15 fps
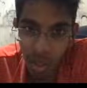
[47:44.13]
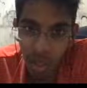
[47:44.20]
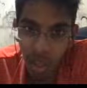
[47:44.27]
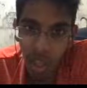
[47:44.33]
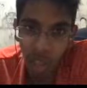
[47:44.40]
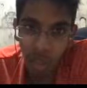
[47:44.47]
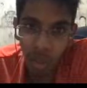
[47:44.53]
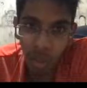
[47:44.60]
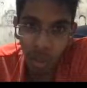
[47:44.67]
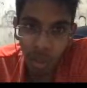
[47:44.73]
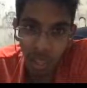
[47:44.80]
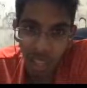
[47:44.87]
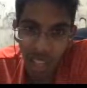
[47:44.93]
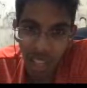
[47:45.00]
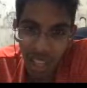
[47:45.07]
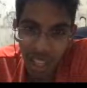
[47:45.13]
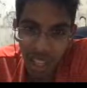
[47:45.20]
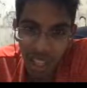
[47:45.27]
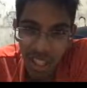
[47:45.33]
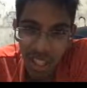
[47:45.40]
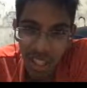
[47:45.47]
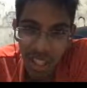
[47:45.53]
And rook
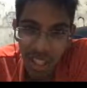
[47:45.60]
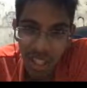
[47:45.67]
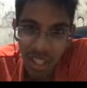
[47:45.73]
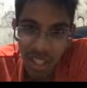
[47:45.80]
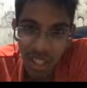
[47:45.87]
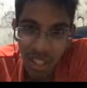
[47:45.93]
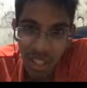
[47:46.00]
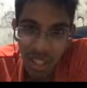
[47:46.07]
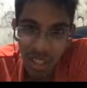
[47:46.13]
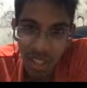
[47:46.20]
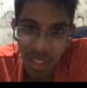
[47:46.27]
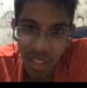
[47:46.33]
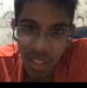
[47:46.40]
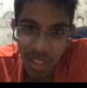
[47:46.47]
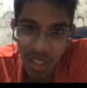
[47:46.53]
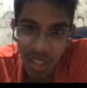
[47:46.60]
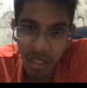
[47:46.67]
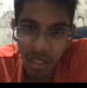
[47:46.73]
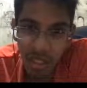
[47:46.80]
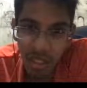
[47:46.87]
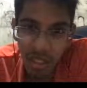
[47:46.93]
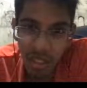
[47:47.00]
takes.
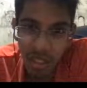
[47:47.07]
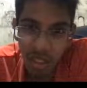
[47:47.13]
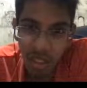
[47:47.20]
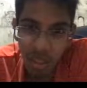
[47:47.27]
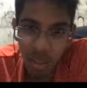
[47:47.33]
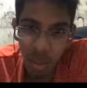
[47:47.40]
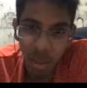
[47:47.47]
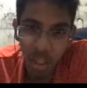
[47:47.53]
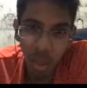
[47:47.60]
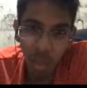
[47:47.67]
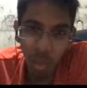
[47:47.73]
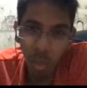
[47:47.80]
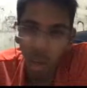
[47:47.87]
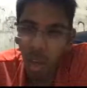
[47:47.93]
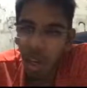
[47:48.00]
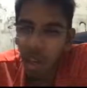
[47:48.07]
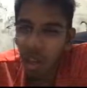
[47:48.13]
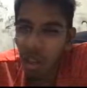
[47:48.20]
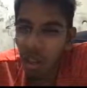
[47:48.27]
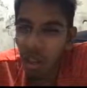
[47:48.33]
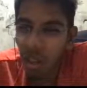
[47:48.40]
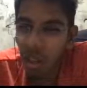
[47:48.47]
Rook
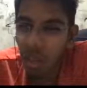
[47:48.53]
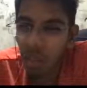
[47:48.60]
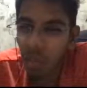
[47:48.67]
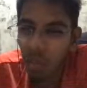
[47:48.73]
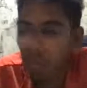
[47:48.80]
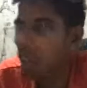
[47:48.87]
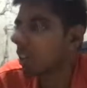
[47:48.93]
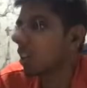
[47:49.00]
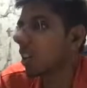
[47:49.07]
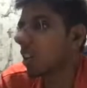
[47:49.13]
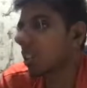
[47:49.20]
c1. Very crazy